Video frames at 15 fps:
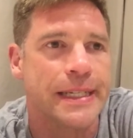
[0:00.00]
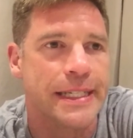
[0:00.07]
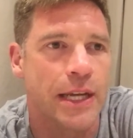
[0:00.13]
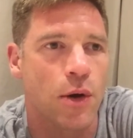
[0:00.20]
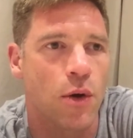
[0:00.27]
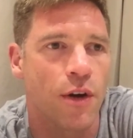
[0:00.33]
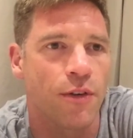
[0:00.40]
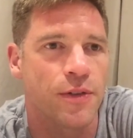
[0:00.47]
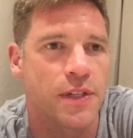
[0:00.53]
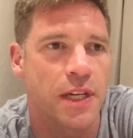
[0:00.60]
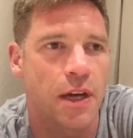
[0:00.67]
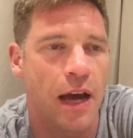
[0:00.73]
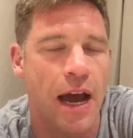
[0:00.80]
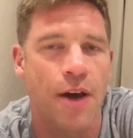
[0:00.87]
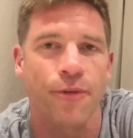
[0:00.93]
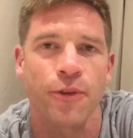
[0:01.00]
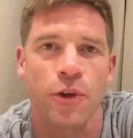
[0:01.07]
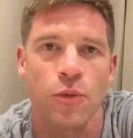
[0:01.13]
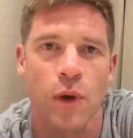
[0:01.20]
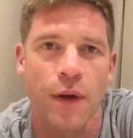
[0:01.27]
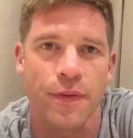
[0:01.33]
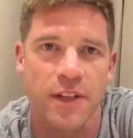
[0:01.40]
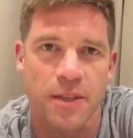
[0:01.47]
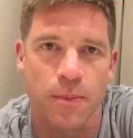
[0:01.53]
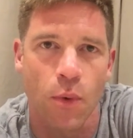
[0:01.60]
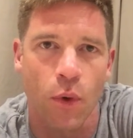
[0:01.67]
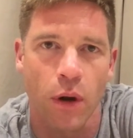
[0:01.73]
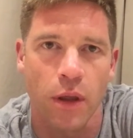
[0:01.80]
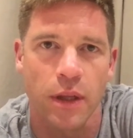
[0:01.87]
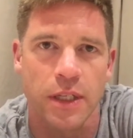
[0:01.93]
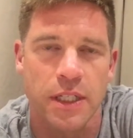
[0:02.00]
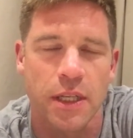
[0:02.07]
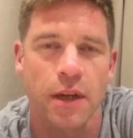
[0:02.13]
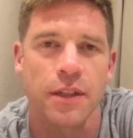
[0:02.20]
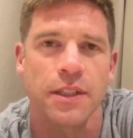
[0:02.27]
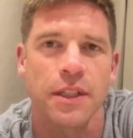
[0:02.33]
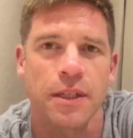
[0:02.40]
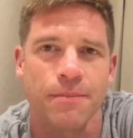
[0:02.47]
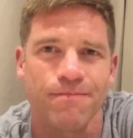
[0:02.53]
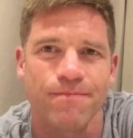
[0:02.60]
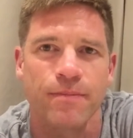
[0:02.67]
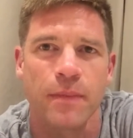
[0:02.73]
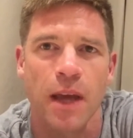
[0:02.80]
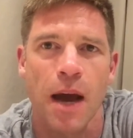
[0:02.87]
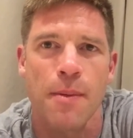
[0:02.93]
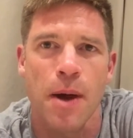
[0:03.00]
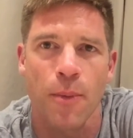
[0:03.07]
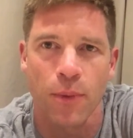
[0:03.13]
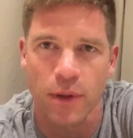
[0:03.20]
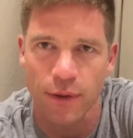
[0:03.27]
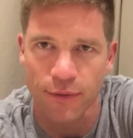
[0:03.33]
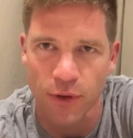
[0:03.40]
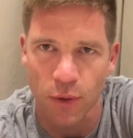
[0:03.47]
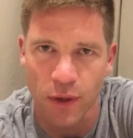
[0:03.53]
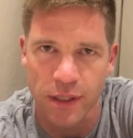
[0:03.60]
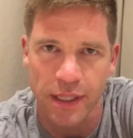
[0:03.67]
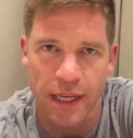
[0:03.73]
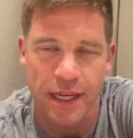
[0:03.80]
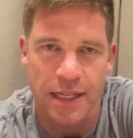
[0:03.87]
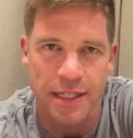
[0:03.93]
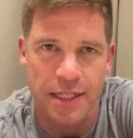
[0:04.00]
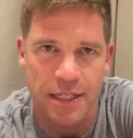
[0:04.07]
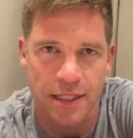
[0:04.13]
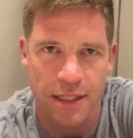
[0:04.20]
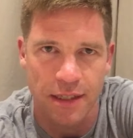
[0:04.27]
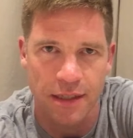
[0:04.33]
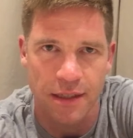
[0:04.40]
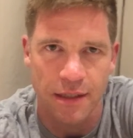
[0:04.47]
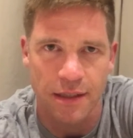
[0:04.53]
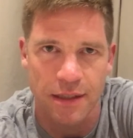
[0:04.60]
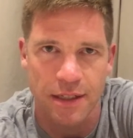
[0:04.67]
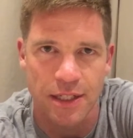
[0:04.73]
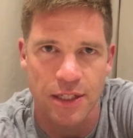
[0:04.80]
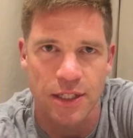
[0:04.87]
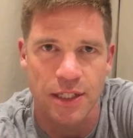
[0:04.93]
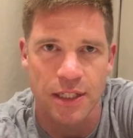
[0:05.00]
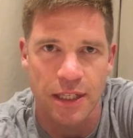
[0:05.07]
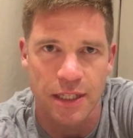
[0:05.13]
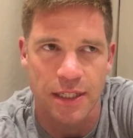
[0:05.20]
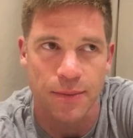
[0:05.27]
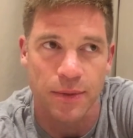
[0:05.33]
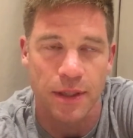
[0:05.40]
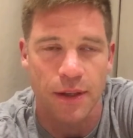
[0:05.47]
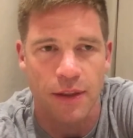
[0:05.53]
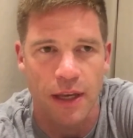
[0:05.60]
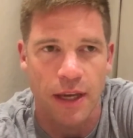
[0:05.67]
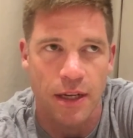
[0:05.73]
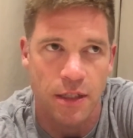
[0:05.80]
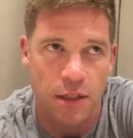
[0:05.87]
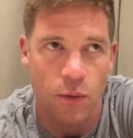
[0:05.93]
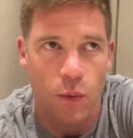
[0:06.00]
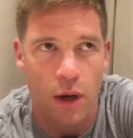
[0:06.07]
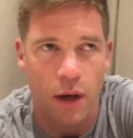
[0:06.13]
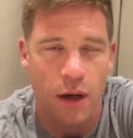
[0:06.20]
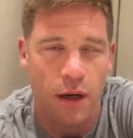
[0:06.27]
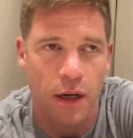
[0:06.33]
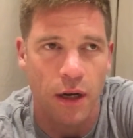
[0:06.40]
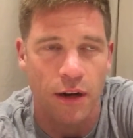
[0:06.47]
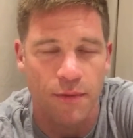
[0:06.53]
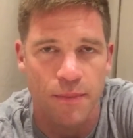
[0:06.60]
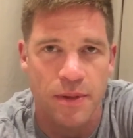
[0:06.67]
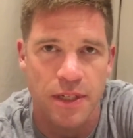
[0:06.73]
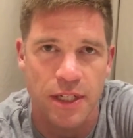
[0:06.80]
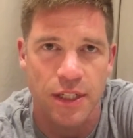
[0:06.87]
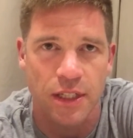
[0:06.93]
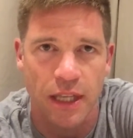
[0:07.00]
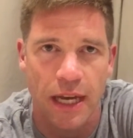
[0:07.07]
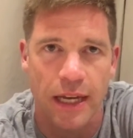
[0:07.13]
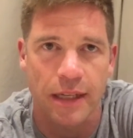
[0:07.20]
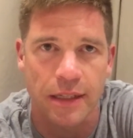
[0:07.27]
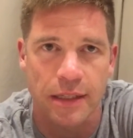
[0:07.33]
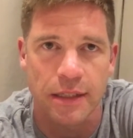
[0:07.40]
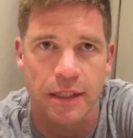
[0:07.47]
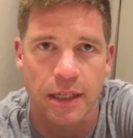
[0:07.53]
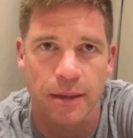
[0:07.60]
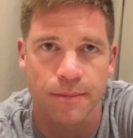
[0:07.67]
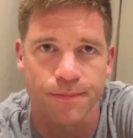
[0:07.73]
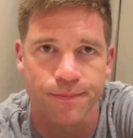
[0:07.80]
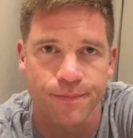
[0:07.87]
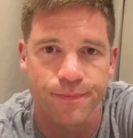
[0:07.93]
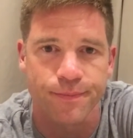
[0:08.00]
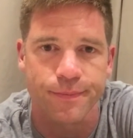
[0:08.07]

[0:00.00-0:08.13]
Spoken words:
So I was out for a run this morning and starting to come up with a few ideas as to this, the, some of the things and the way I'm going to kind of position that. And